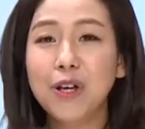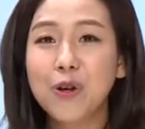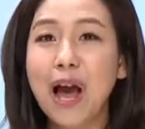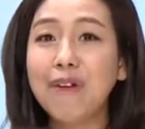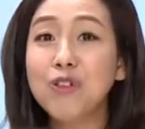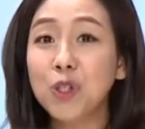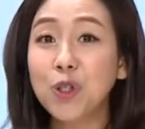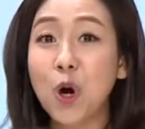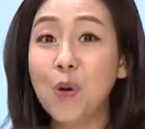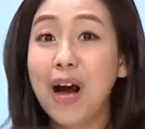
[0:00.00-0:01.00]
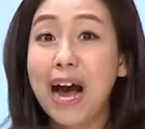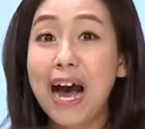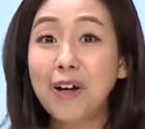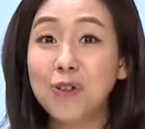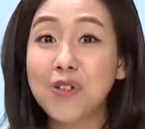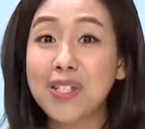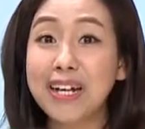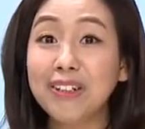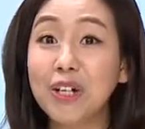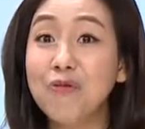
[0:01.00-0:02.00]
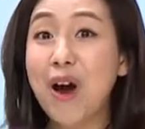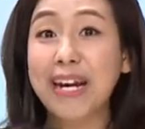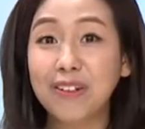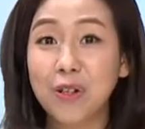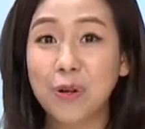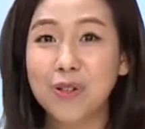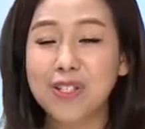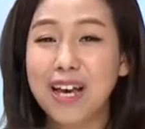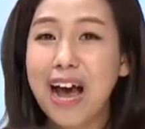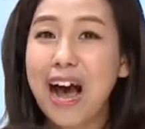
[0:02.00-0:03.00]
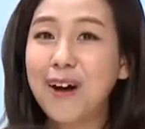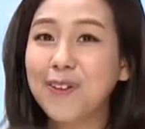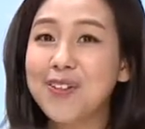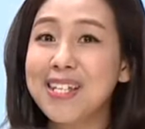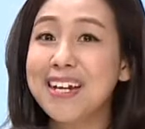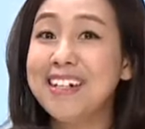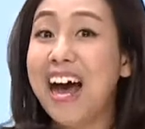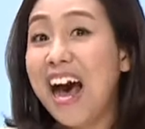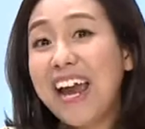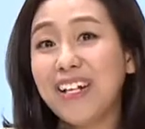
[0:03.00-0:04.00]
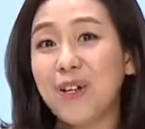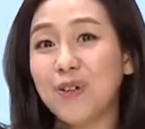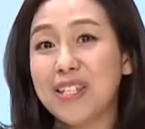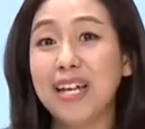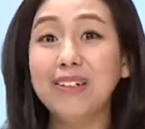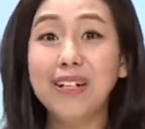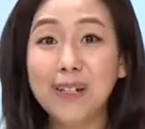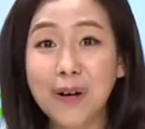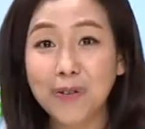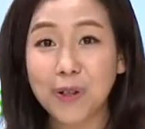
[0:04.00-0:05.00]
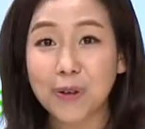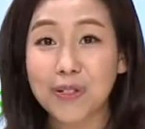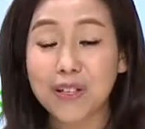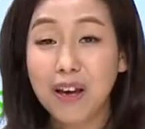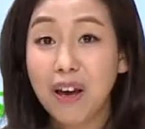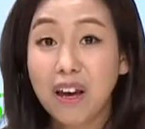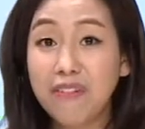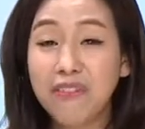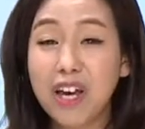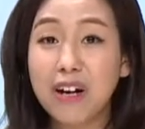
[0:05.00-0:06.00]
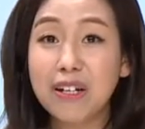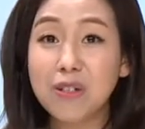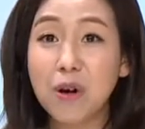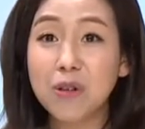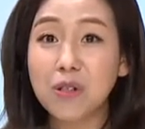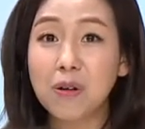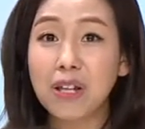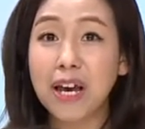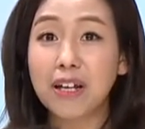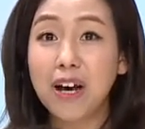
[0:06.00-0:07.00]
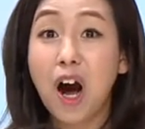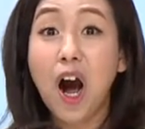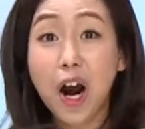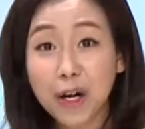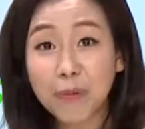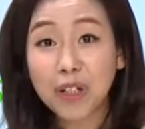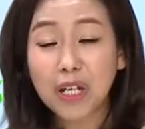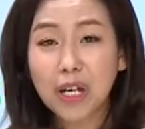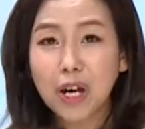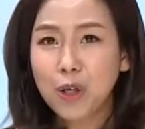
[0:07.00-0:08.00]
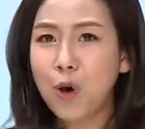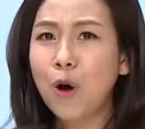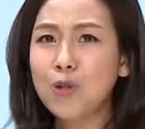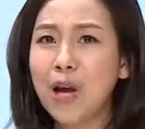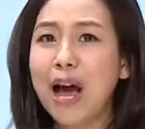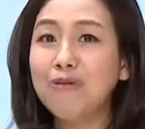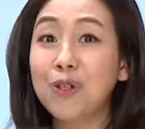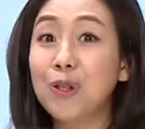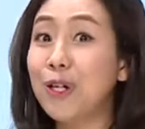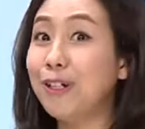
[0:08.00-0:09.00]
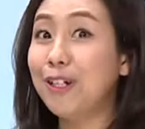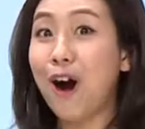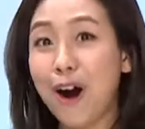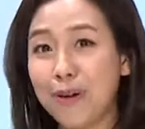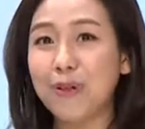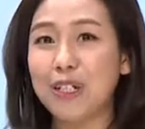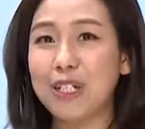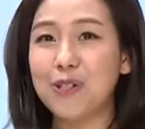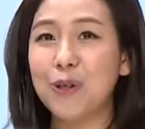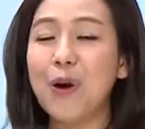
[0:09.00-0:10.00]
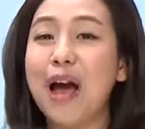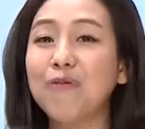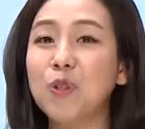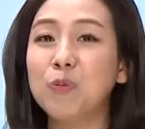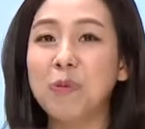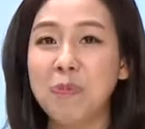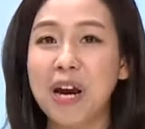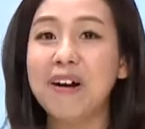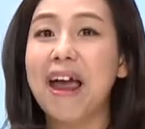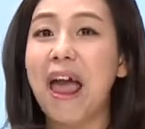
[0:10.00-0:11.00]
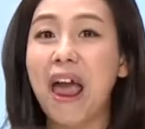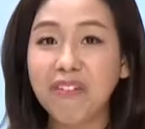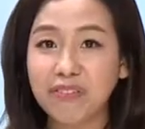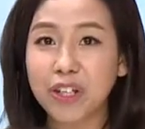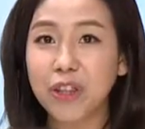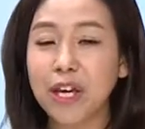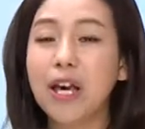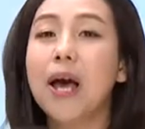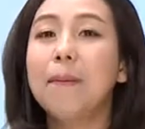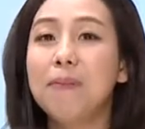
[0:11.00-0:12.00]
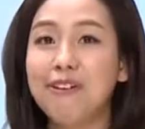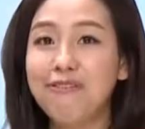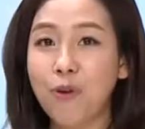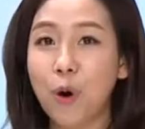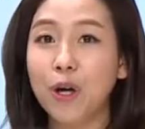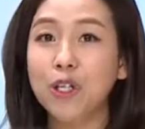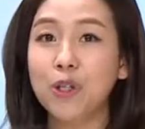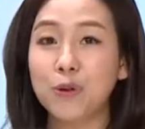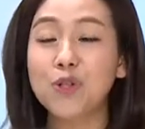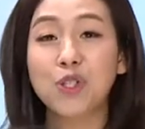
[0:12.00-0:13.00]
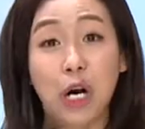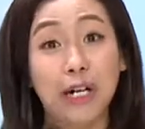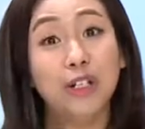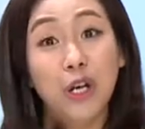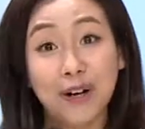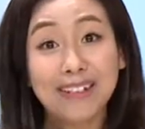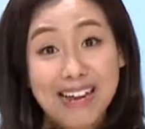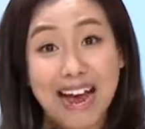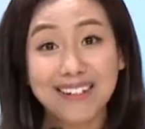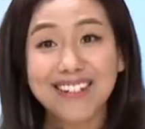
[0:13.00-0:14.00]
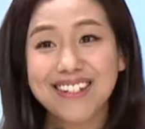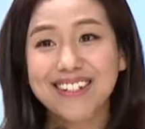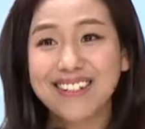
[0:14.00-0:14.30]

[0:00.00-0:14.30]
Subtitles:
You have to know how to sing the right notes, how to sing the high notes and the low notes. If there is also like harmony, you also have to learn the harmony. So you have to prepare everything before you start your class.